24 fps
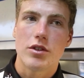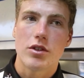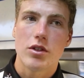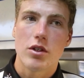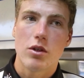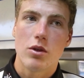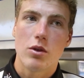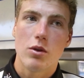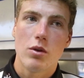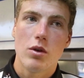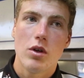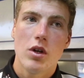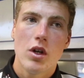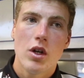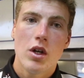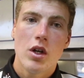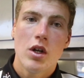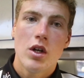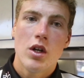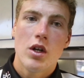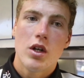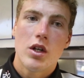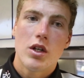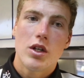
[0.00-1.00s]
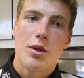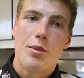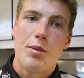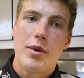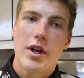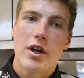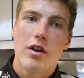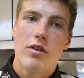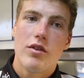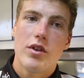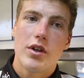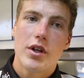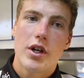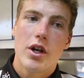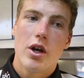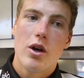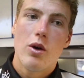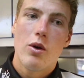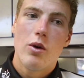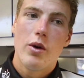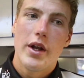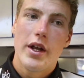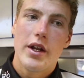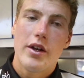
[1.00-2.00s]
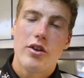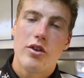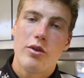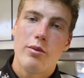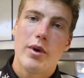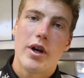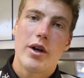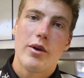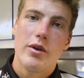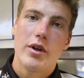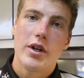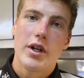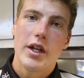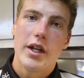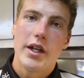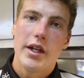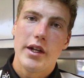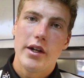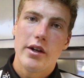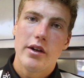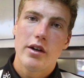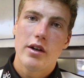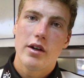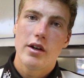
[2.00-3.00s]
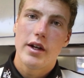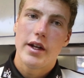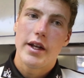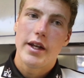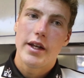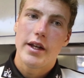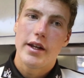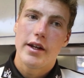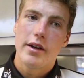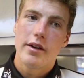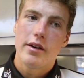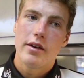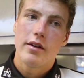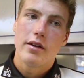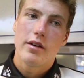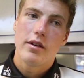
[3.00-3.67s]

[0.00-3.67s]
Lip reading: So to be able to go into my rookie year and